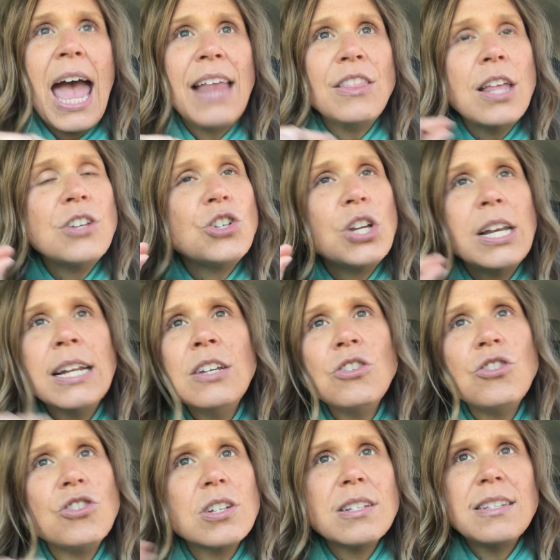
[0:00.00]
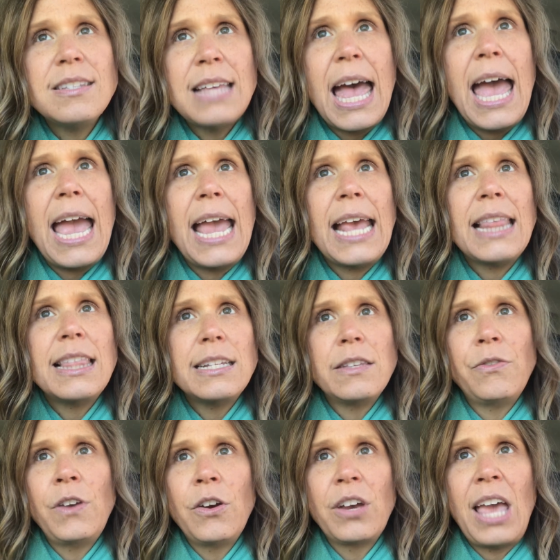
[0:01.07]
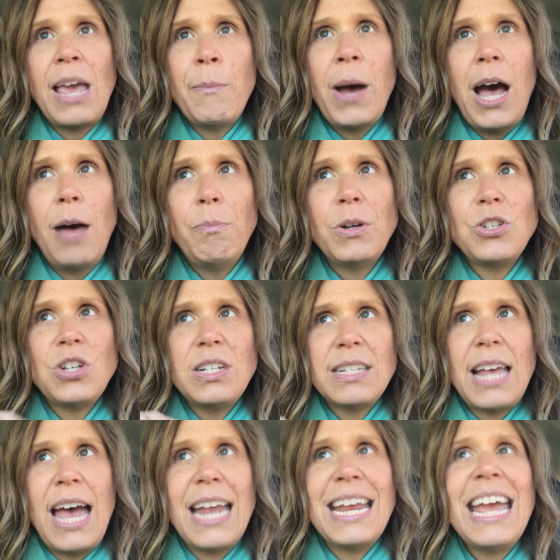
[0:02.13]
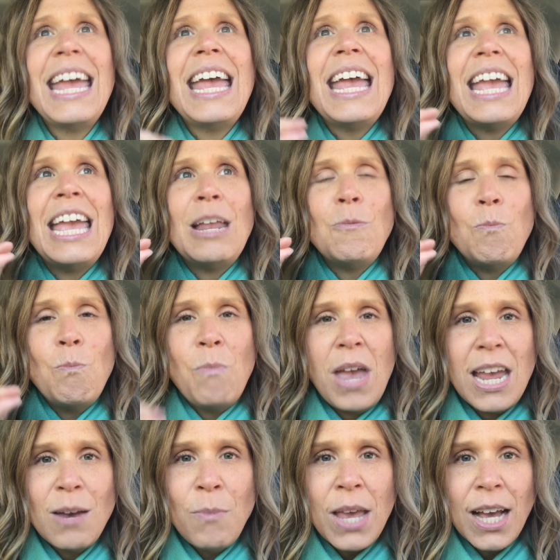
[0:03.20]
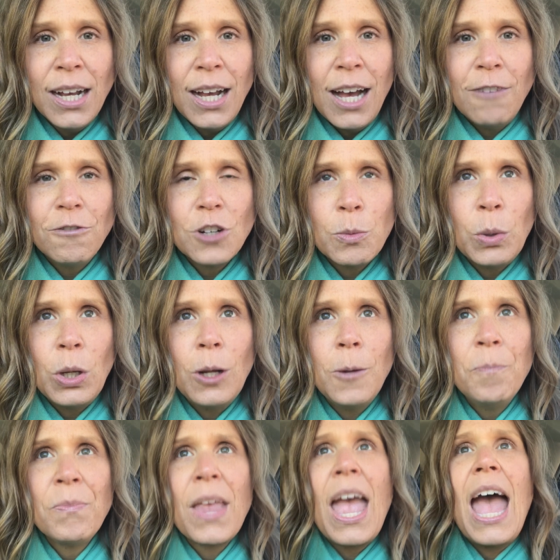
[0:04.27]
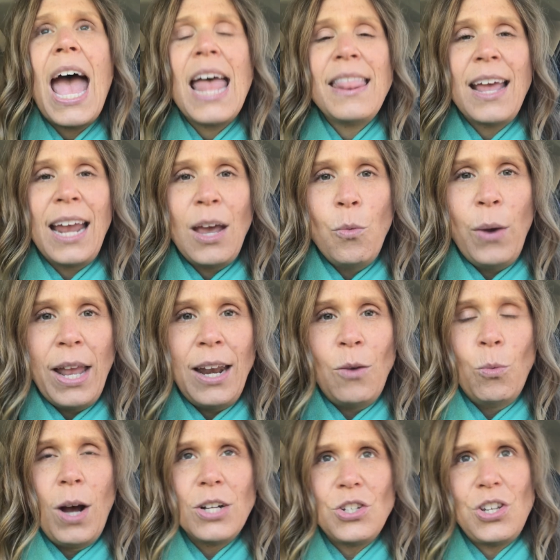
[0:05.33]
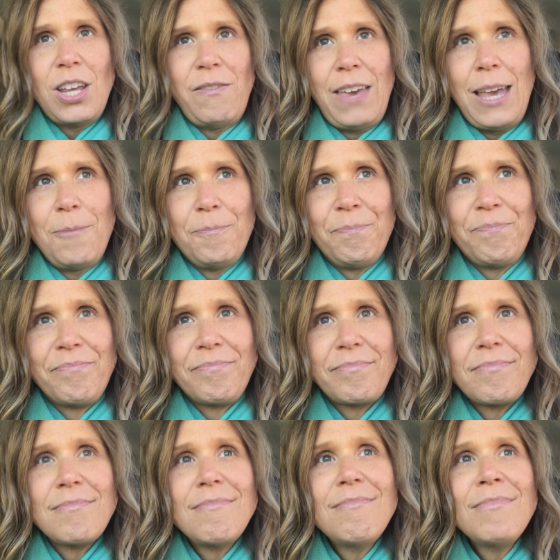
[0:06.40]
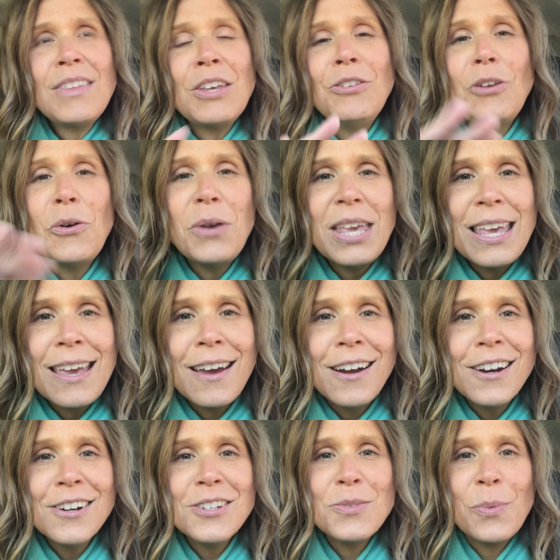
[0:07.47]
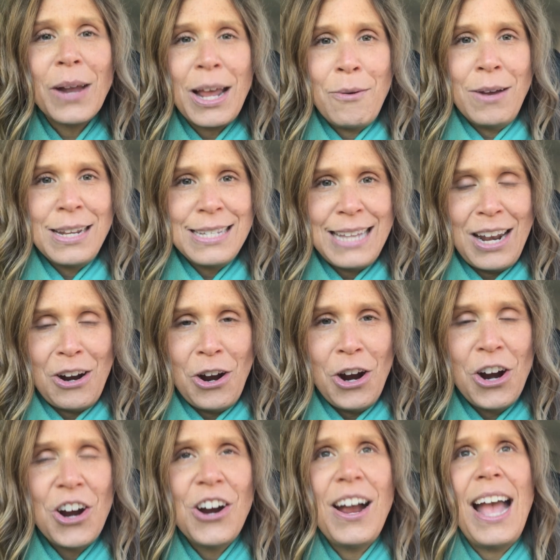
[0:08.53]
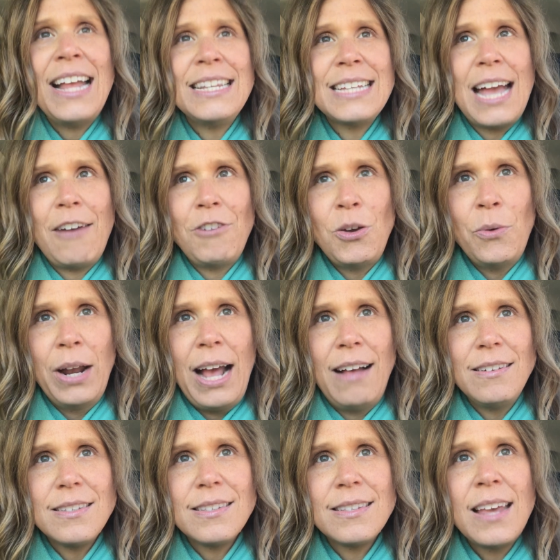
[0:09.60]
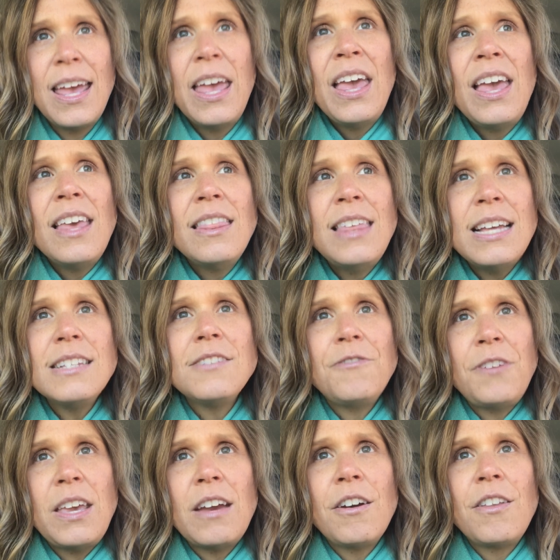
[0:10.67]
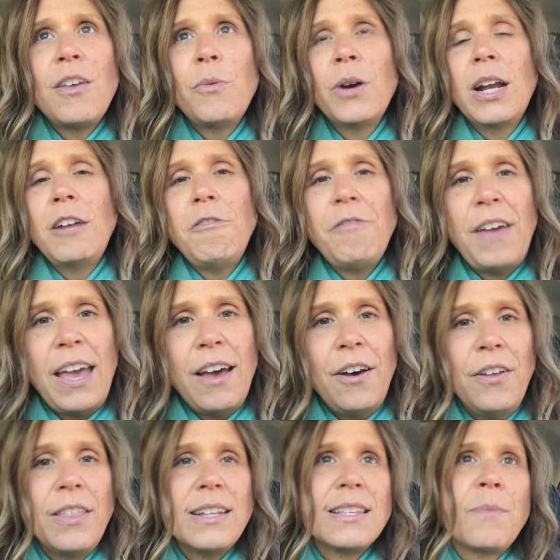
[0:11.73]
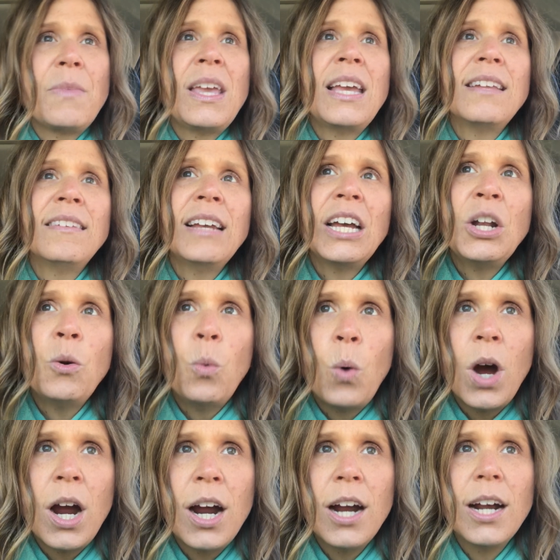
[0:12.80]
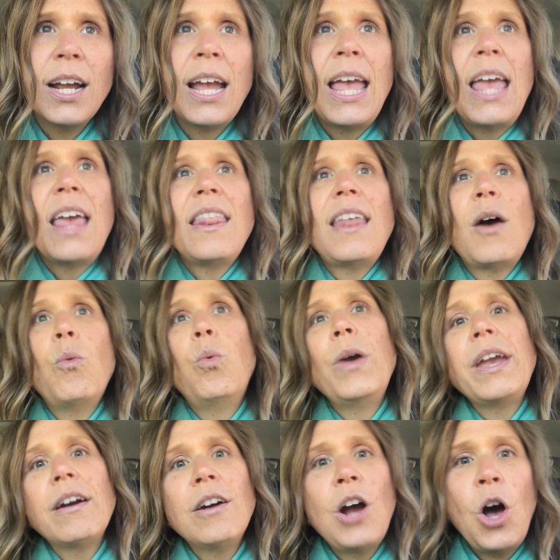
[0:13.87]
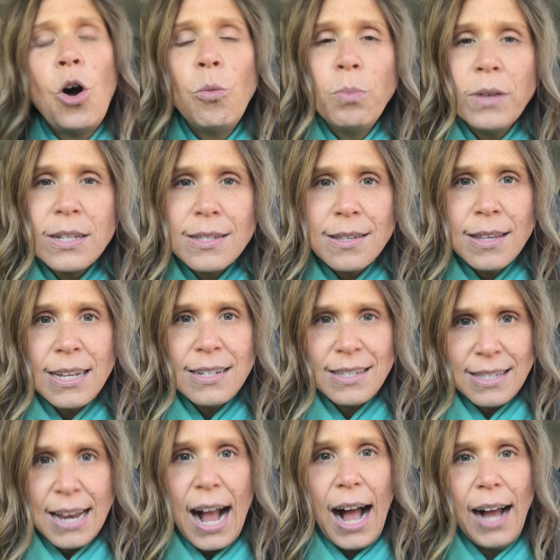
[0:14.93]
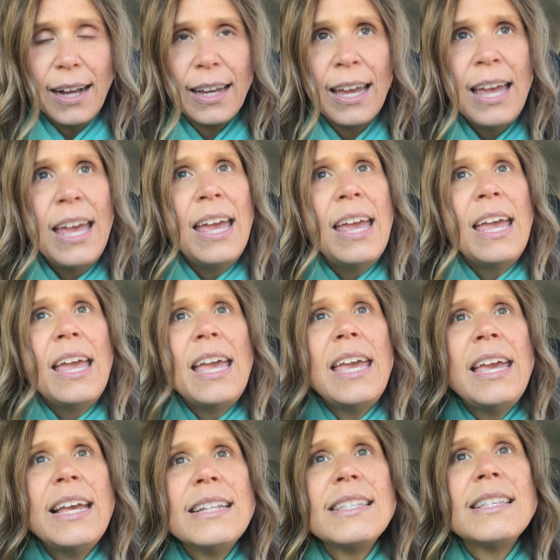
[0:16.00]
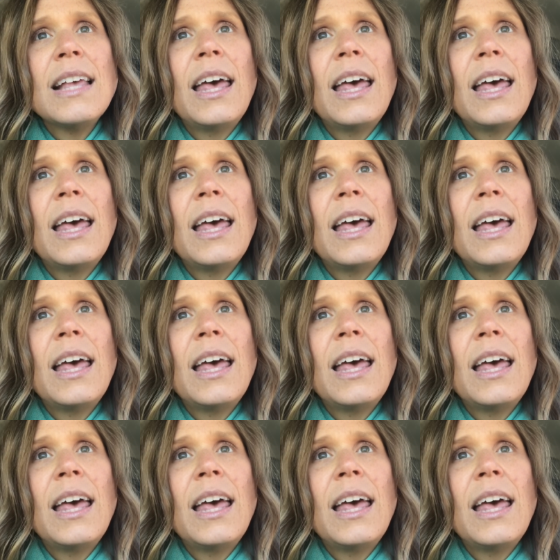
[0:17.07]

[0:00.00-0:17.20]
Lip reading: and that she didn't just say this fear came up, but she said, it made me uncomfortable, and then I went and watched TV. So here's what I want to say to her and to everyone else. This fear that we're going to fail, that something isn't going to work, that we're hopelessly stuck, you